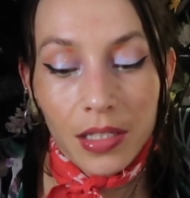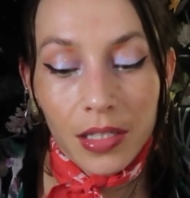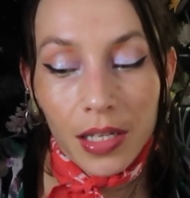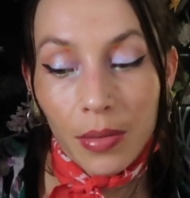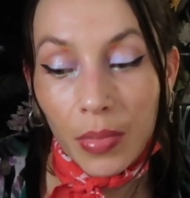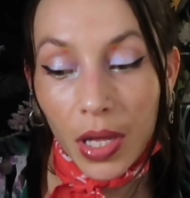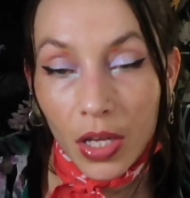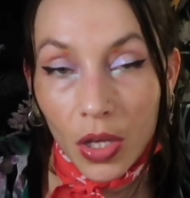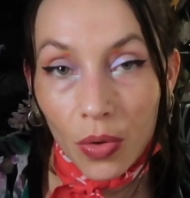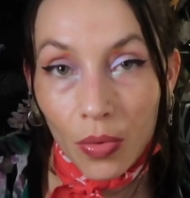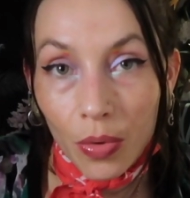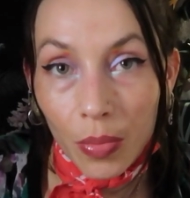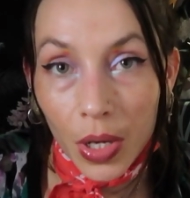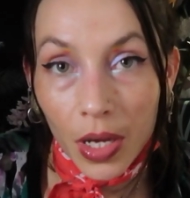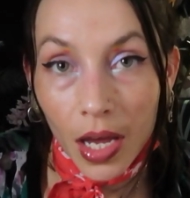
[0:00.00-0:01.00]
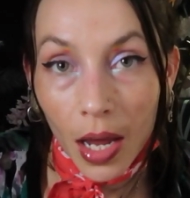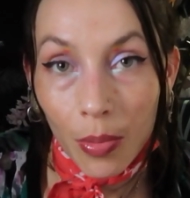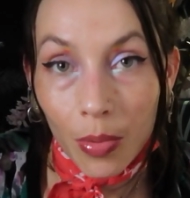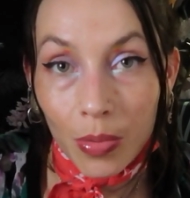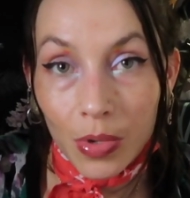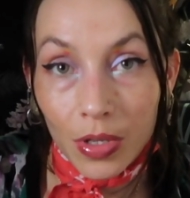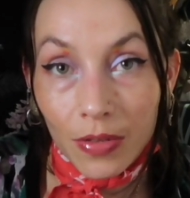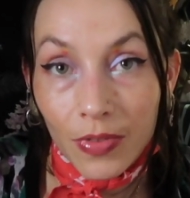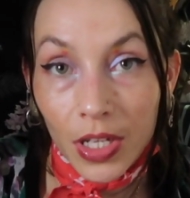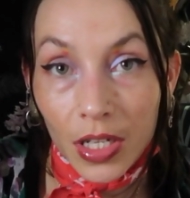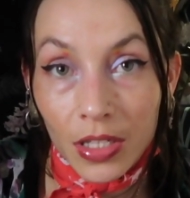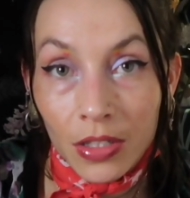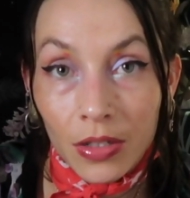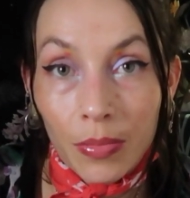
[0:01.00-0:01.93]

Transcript: seem like you would be capable of this,